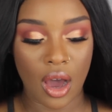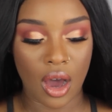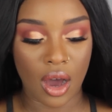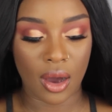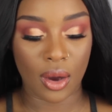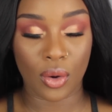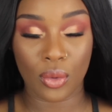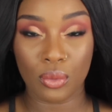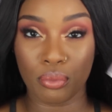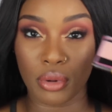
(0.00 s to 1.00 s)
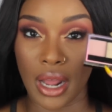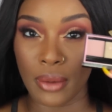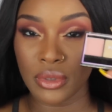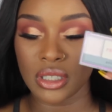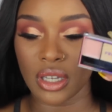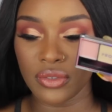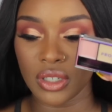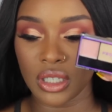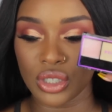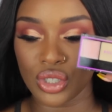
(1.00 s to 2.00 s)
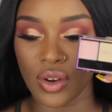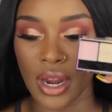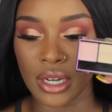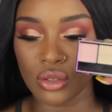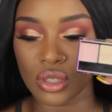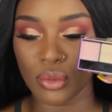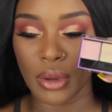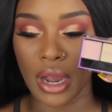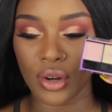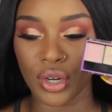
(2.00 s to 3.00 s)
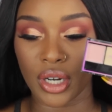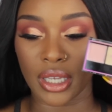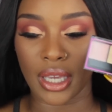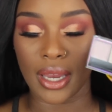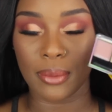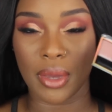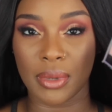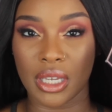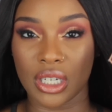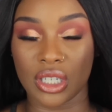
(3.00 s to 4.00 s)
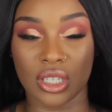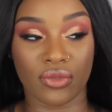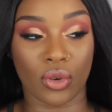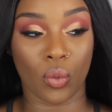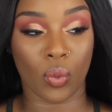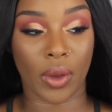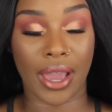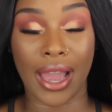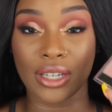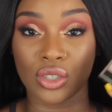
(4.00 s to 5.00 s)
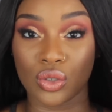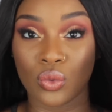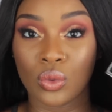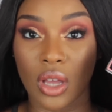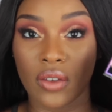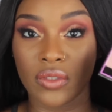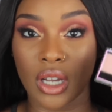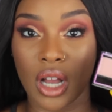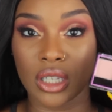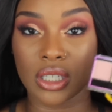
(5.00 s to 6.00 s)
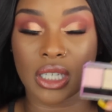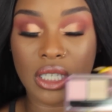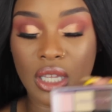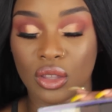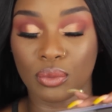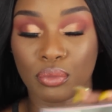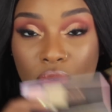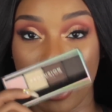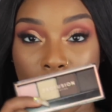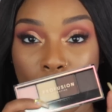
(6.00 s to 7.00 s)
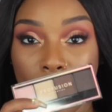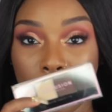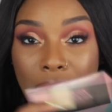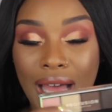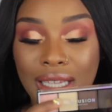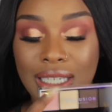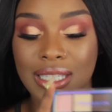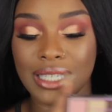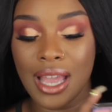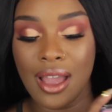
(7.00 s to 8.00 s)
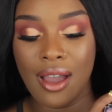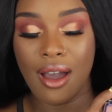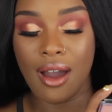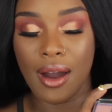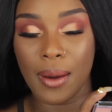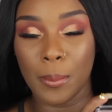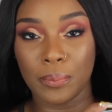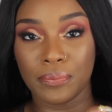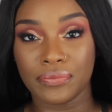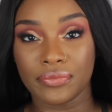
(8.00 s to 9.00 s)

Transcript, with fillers: Uh, but I would definitely try to use the powder again, maybe in a different way. I do love the colors that's in the brow palette. Um,